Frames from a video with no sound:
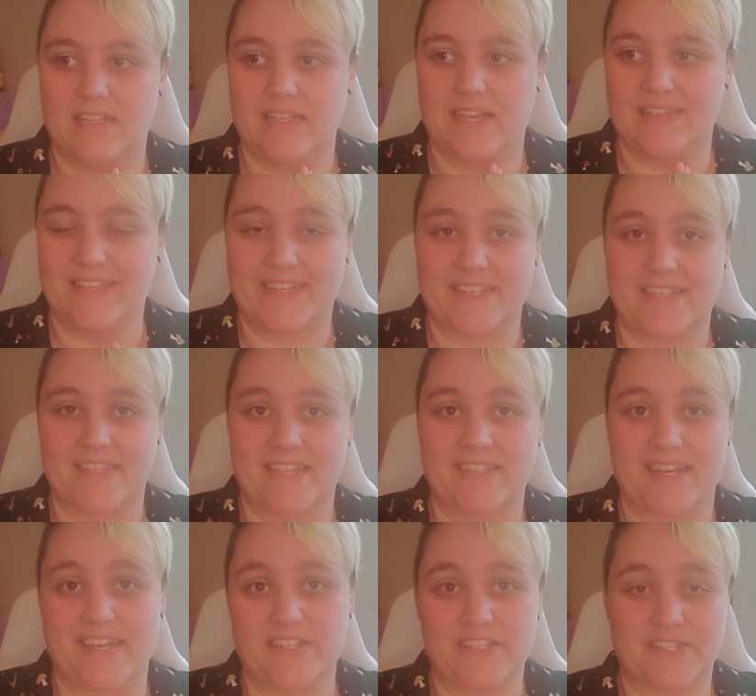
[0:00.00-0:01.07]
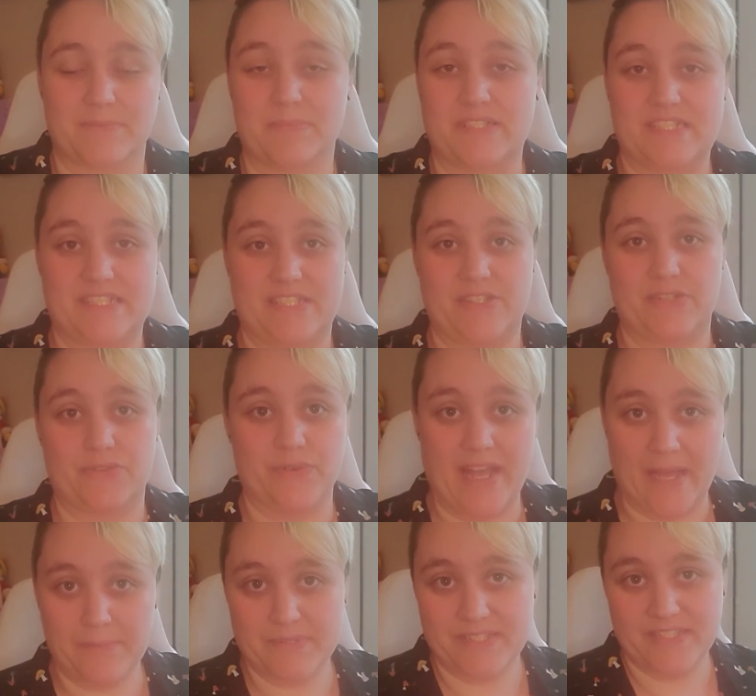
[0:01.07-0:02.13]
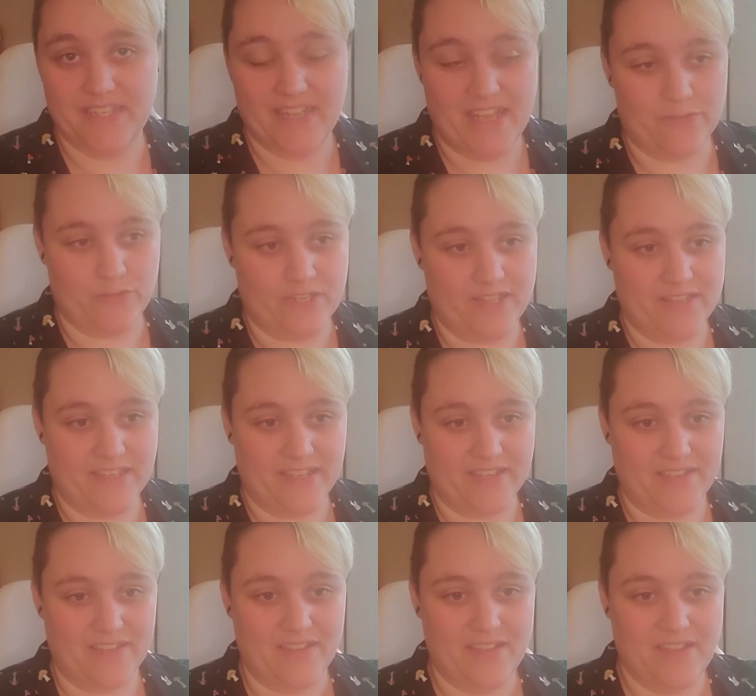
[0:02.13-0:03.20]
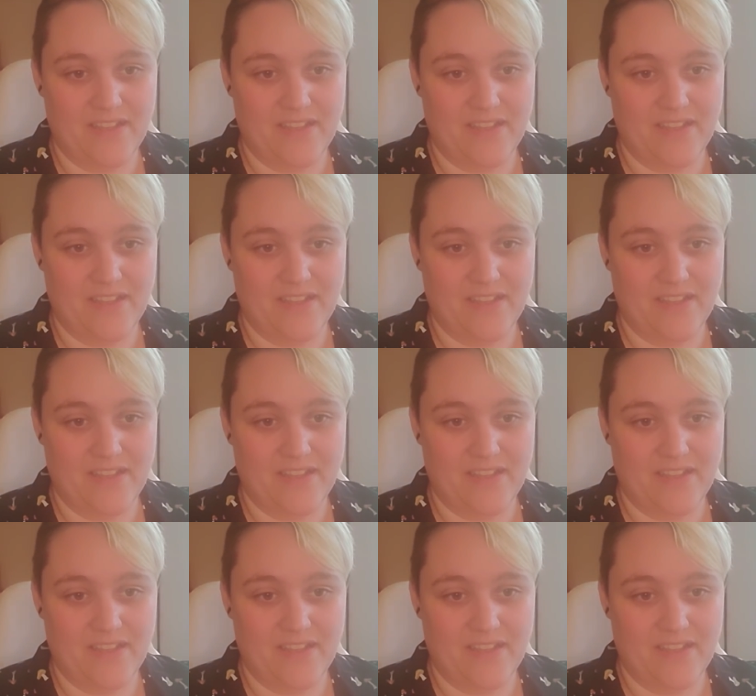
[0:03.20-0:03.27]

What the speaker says: like I said, I just completely scrapped everything